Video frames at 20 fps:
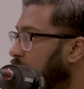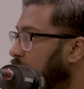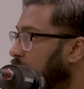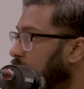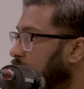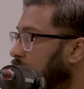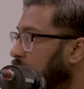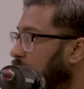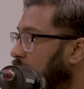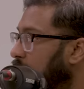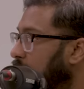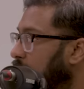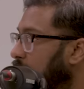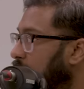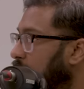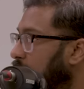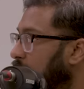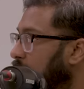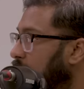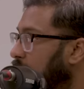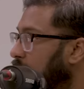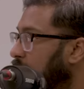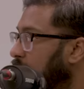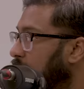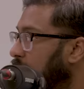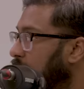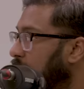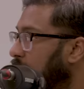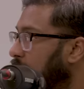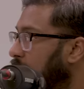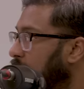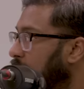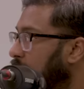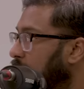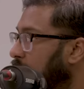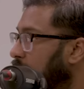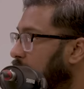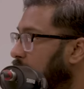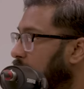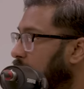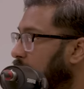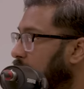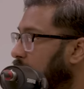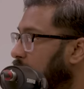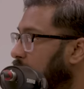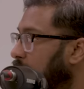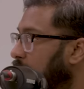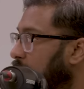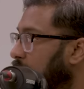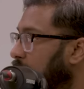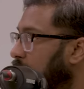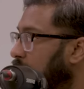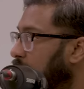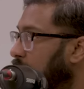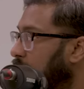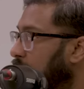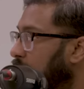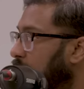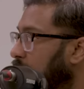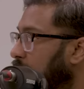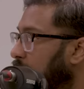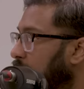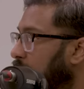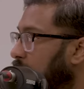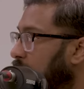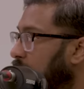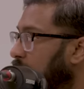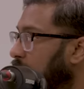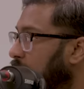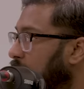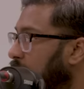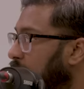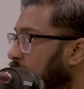[no speech]